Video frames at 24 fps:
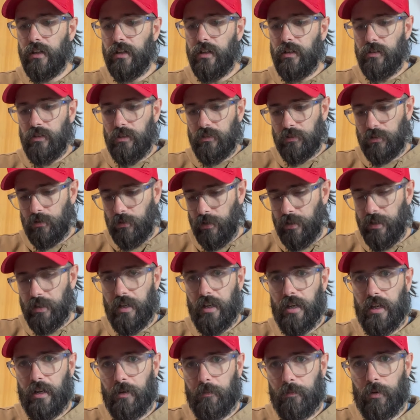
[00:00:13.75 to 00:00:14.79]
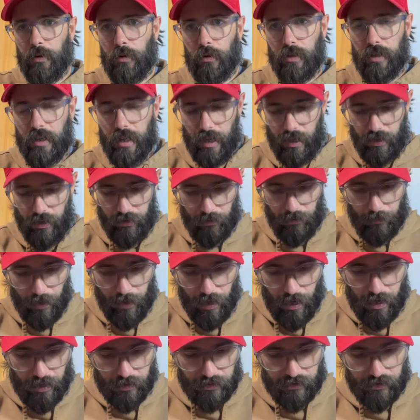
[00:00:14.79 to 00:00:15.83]
Let's go ahead and pull it out of the
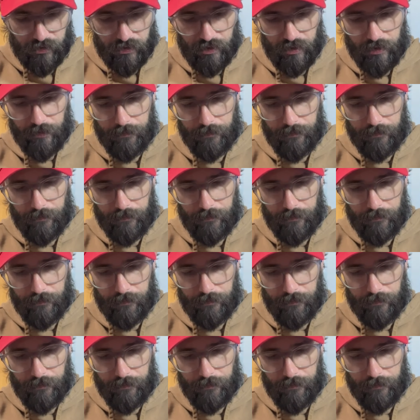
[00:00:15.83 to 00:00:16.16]
box.